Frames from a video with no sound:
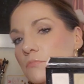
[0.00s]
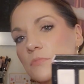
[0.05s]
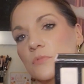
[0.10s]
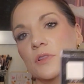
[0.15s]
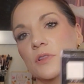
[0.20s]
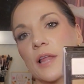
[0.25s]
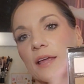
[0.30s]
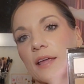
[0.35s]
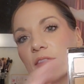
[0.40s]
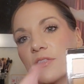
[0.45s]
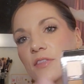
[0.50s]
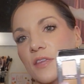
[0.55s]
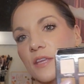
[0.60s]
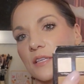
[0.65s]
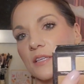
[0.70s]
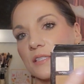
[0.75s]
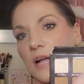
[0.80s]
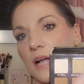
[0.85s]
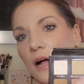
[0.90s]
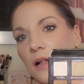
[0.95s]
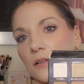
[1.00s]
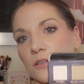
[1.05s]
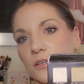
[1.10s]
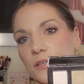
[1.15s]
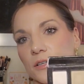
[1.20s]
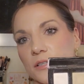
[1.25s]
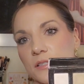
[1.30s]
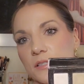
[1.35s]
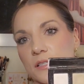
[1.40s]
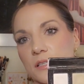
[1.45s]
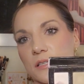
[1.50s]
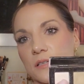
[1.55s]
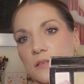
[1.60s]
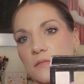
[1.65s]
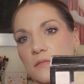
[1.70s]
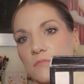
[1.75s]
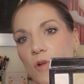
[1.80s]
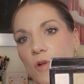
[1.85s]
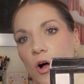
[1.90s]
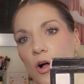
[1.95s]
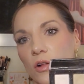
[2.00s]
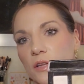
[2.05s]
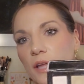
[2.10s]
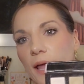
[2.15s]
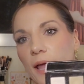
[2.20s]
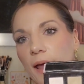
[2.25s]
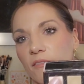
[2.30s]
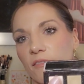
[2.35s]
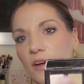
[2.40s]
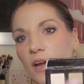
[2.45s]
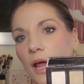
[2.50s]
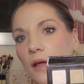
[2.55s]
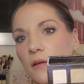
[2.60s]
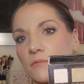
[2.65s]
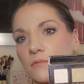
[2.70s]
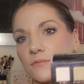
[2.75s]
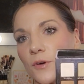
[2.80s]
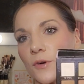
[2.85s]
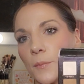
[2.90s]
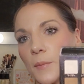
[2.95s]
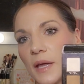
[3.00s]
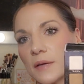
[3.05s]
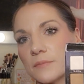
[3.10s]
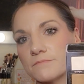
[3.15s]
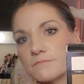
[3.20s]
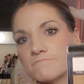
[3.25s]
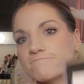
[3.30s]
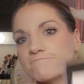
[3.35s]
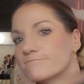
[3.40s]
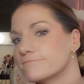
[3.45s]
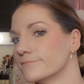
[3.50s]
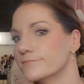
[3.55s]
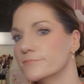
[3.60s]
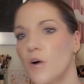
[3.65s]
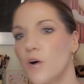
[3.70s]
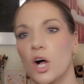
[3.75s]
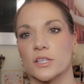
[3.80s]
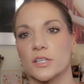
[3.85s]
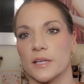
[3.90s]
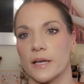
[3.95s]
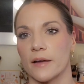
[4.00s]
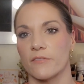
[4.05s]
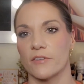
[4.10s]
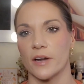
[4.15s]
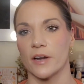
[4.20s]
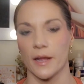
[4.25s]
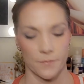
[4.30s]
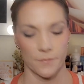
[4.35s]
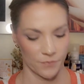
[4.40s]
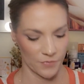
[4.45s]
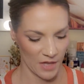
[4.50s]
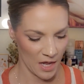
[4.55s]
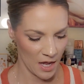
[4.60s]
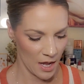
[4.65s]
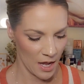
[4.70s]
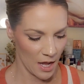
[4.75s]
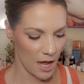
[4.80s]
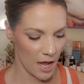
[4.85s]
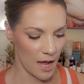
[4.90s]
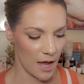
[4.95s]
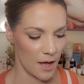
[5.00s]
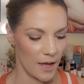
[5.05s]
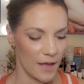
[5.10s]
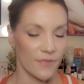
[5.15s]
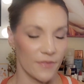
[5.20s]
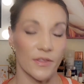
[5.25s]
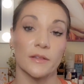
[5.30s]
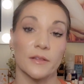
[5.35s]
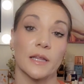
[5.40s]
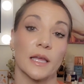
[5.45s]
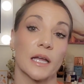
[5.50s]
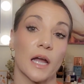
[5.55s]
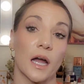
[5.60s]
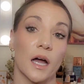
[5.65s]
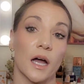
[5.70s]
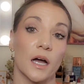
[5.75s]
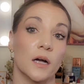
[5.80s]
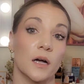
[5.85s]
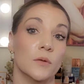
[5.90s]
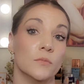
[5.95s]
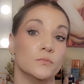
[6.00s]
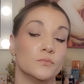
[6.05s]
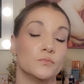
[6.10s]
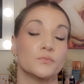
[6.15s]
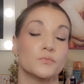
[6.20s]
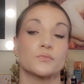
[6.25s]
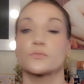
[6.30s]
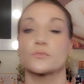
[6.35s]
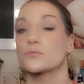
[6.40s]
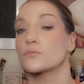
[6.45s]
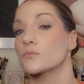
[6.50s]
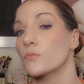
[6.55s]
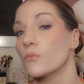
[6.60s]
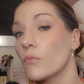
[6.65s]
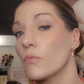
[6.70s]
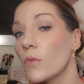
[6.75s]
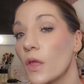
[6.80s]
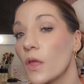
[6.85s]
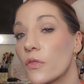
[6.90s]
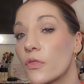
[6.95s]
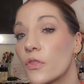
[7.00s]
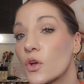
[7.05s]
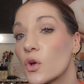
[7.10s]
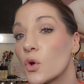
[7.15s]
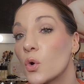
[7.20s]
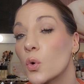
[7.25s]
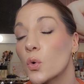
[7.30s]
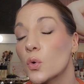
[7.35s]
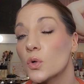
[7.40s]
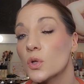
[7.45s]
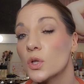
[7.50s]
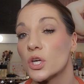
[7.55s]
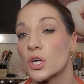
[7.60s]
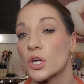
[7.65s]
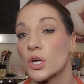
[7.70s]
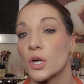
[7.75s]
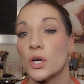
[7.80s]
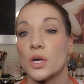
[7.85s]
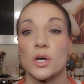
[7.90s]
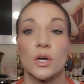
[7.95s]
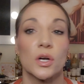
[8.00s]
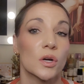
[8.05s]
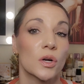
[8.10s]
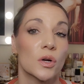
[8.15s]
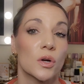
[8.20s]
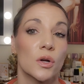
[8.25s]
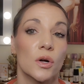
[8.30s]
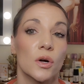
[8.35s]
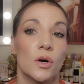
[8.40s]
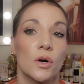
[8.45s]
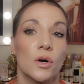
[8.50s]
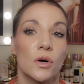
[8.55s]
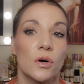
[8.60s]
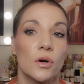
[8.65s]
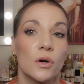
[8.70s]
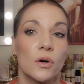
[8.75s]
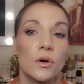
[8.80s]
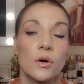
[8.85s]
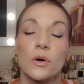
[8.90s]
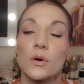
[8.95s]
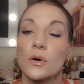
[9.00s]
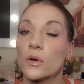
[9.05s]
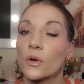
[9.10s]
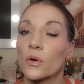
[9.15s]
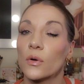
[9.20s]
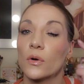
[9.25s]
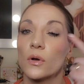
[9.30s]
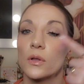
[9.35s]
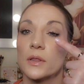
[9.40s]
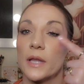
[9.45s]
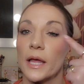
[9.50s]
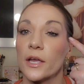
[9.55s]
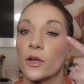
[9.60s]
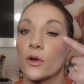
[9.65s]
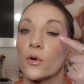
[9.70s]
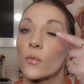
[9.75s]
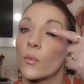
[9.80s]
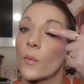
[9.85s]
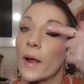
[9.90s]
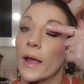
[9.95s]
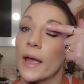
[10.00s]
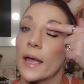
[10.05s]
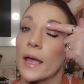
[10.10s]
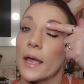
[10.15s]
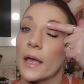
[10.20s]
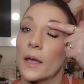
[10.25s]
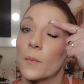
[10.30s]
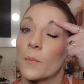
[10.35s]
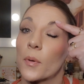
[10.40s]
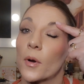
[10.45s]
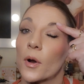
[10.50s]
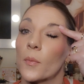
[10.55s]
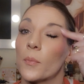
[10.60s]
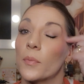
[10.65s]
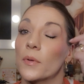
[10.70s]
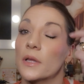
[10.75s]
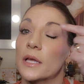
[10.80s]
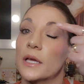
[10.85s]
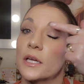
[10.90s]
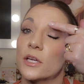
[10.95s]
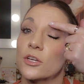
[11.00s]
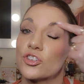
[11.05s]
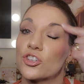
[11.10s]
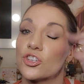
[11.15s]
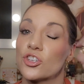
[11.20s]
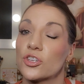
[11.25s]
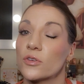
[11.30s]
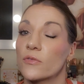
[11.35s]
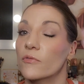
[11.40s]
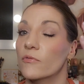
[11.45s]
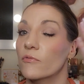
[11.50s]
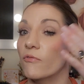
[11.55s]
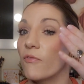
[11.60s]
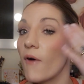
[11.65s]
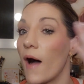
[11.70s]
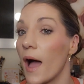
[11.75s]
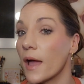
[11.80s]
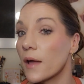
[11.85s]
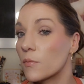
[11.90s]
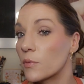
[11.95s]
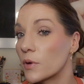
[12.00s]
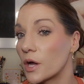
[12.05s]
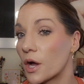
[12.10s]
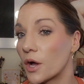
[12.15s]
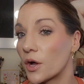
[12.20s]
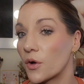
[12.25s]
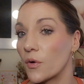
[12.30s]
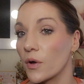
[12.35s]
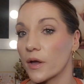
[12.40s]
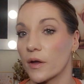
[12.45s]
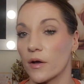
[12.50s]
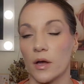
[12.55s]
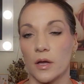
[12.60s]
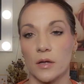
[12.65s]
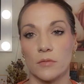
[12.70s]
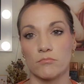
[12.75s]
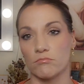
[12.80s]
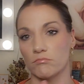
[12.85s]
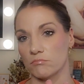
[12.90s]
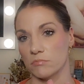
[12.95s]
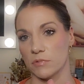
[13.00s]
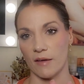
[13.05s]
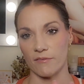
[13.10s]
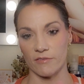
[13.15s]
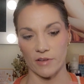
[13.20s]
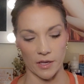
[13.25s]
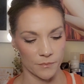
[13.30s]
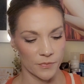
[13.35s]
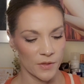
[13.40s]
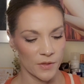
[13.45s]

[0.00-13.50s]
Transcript: like these colors all day, every day for me. All day, every day. And then like the cooler, like gray, purplish vibe we got going on. Love it.